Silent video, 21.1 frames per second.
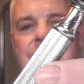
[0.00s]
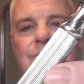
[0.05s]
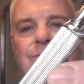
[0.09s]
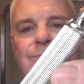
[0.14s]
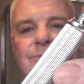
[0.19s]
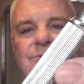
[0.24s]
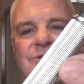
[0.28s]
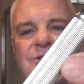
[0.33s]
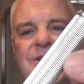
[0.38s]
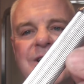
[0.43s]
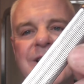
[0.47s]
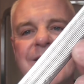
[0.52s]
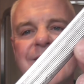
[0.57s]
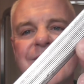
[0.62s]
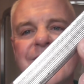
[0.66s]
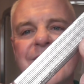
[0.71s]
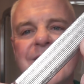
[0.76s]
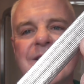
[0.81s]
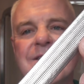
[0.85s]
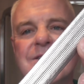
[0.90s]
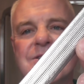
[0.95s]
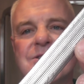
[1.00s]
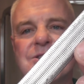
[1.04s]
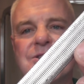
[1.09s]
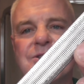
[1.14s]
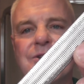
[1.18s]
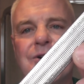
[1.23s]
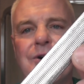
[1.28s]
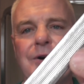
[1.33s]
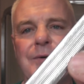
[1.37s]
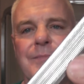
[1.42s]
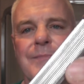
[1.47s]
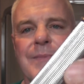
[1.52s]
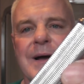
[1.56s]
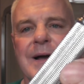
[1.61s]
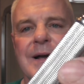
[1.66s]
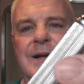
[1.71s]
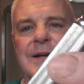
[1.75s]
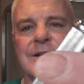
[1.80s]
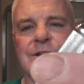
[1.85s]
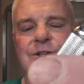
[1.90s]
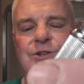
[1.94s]
Global Shave
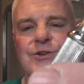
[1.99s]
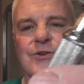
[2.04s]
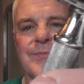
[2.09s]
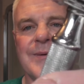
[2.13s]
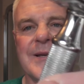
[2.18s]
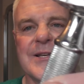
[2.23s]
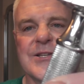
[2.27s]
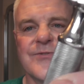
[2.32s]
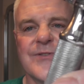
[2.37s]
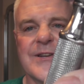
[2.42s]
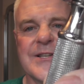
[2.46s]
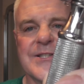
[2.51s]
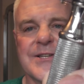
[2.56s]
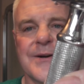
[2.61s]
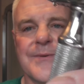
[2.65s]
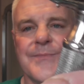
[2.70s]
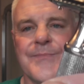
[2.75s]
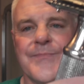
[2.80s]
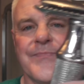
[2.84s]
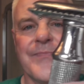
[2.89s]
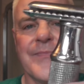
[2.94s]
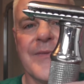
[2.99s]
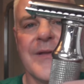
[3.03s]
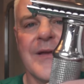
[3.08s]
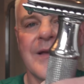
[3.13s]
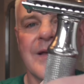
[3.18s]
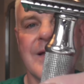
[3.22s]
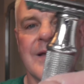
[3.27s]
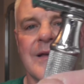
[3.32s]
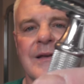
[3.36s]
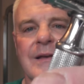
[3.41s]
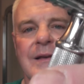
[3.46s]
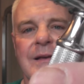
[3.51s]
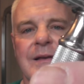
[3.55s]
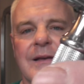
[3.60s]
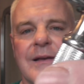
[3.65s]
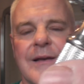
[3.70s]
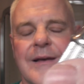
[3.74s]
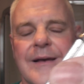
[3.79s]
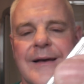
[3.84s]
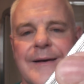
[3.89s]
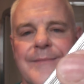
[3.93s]
Storm two-piece razor.
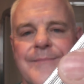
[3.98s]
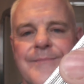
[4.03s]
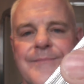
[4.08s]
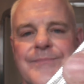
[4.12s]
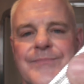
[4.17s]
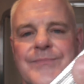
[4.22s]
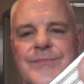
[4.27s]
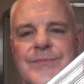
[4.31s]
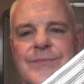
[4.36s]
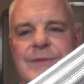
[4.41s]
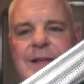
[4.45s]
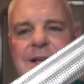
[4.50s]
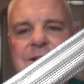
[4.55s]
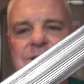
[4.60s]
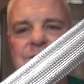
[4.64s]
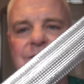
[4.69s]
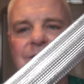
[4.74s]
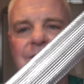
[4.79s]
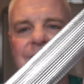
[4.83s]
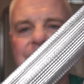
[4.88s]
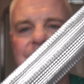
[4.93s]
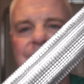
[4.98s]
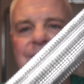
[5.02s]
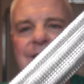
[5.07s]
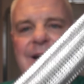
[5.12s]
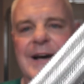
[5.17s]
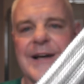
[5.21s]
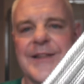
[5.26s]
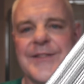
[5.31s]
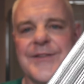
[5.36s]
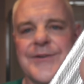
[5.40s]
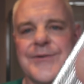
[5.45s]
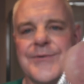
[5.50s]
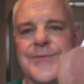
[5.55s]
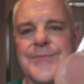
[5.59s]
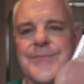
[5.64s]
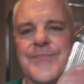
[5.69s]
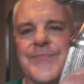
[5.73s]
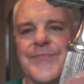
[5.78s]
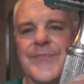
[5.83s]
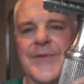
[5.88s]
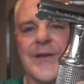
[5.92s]
Um, nice knurling on the
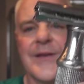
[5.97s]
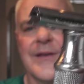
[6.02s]
handle,